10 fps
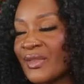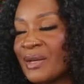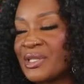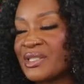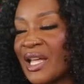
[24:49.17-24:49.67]

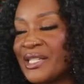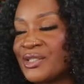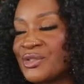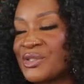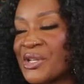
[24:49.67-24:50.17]
I'm just not
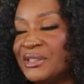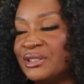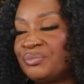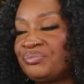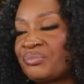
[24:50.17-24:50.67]
interested
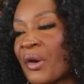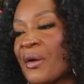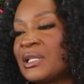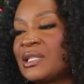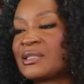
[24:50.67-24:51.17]
in
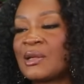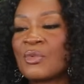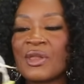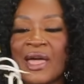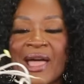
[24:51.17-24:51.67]
Liz
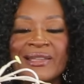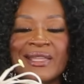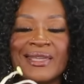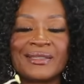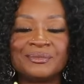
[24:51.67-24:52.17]
Claiborne. Like, I
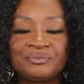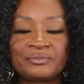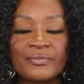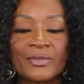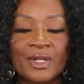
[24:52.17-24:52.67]
like
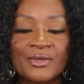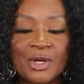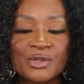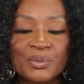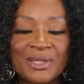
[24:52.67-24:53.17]

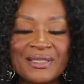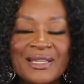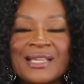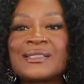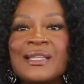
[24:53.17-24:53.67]
those really
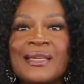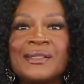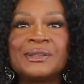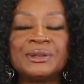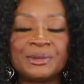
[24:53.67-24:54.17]
nice, like,
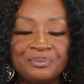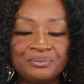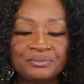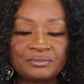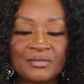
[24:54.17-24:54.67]

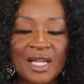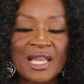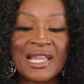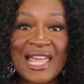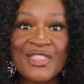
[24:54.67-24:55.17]
um,
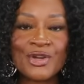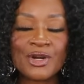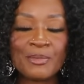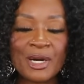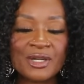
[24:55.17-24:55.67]

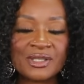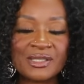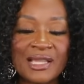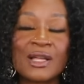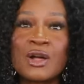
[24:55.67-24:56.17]
leather
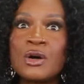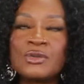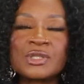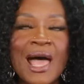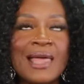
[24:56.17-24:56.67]
purses. Like,
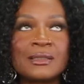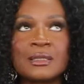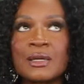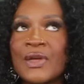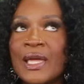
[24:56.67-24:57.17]
Coach, I
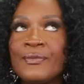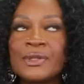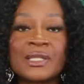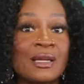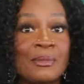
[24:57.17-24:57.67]
love
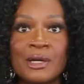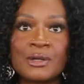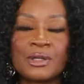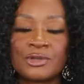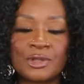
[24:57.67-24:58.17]
everything about
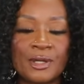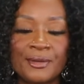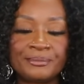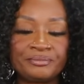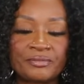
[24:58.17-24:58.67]
Coach, y'all.
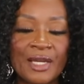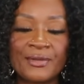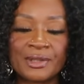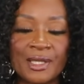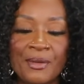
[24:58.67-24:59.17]

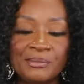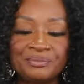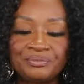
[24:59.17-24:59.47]
Everything.